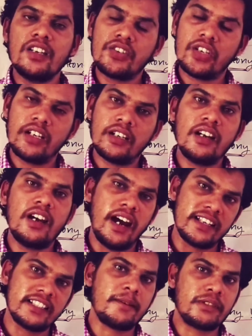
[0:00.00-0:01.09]
share
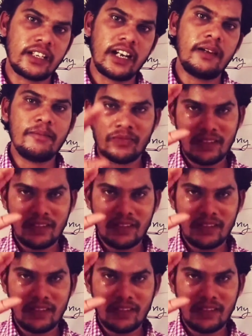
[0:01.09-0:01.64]
and subscribe.